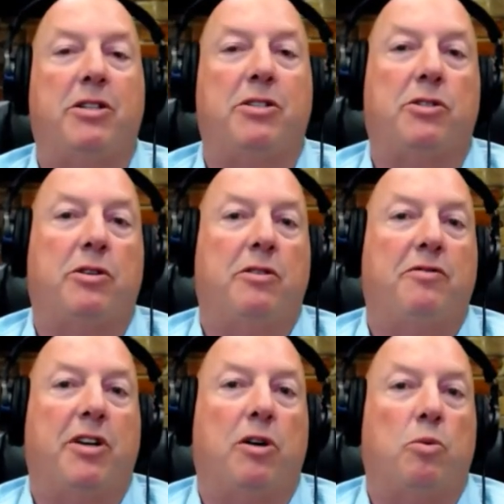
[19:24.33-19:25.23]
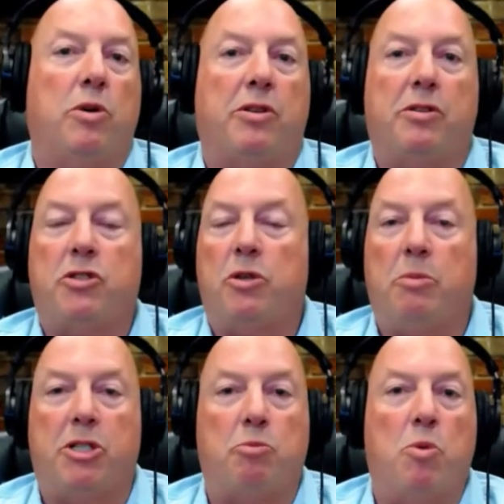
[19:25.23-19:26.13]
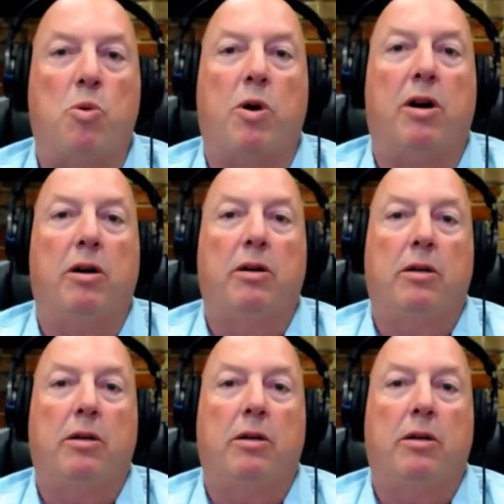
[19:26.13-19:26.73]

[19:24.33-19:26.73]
deserve and are worth so much more.